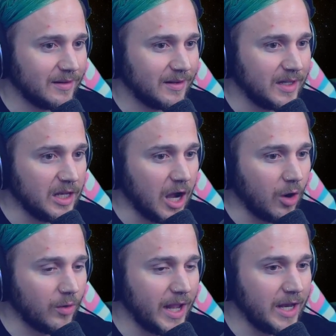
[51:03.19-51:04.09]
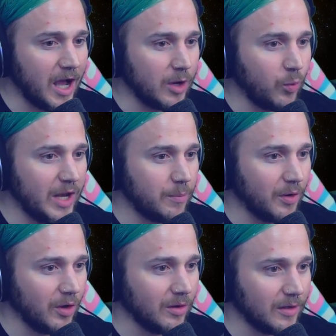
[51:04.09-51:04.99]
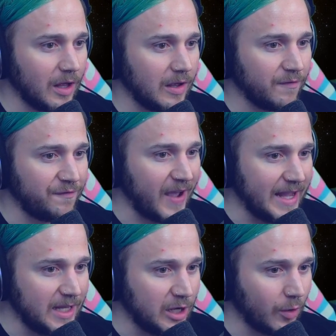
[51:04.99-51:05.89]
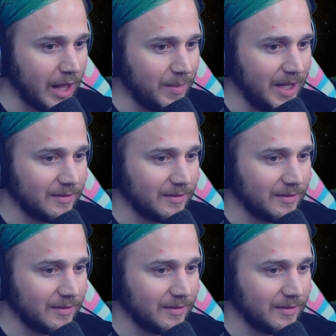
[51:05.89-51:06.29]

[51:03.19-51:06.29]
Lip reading: you know, an unwinnable fight. You know what I mean?